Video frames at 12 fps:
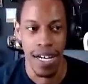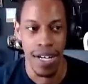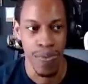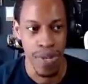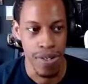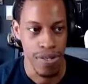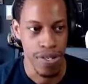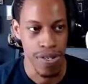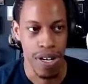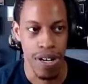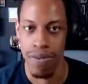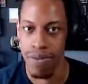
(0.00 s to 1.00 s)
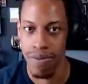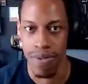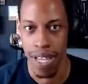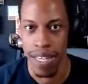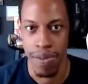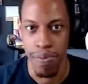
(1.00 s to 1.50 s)
we'll
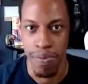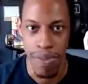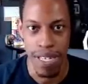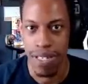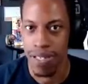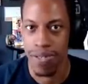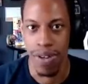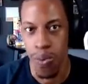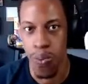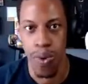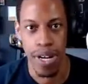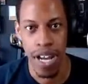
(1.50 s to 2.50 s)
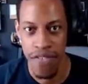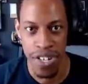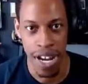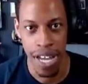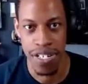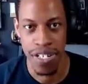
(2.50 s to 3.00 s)
like meet whatever
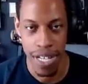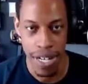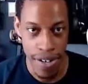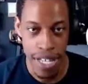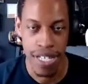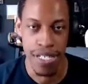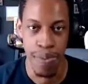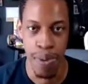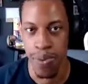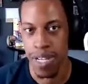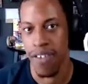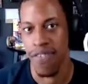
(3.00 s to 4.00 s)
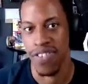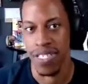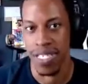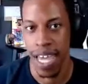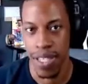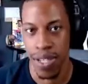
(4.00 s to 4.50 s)
challenge there is, but we never
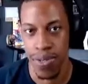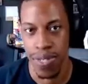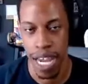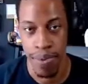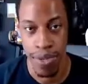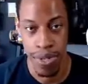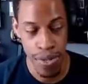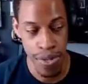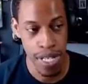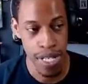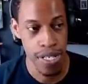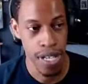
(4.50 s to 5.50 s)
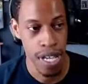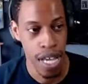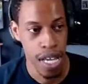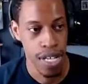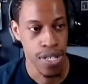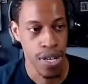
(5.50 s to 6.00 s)
just got those opportunities.
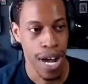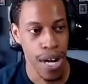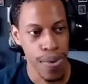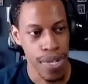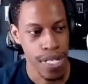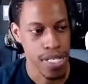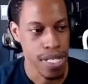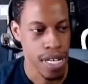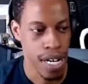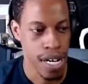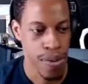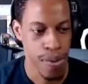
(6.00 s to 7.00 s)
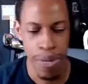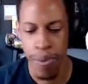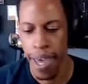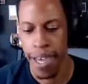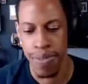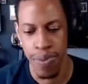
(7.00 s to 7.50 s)
So I always when people
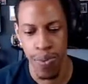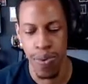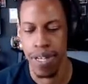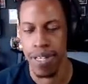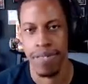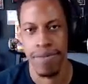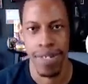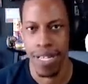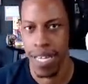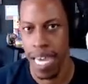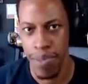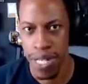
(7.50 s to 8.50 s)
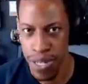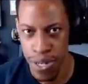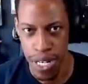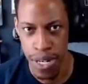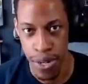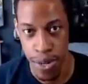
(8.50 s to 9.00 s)
ask me what can the game
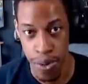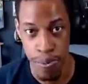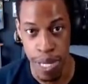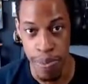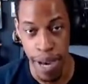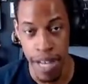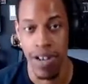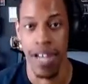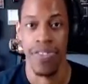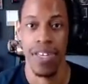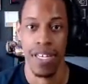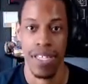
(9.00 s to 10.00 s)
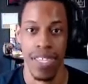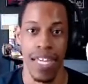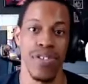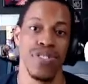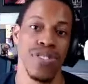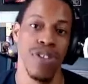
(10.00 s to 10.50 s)
industry to do to be better, I think they
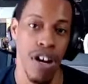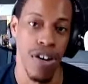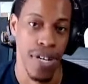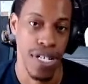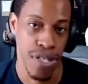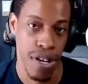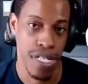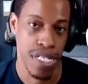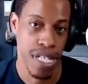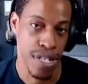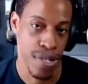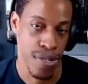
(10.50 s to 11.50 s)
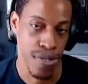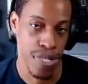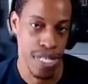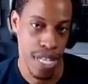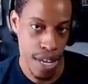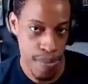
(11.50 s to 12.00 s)
are already starting to take those
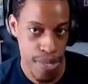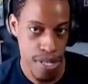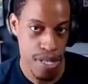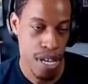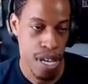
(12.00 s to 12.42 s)
steps.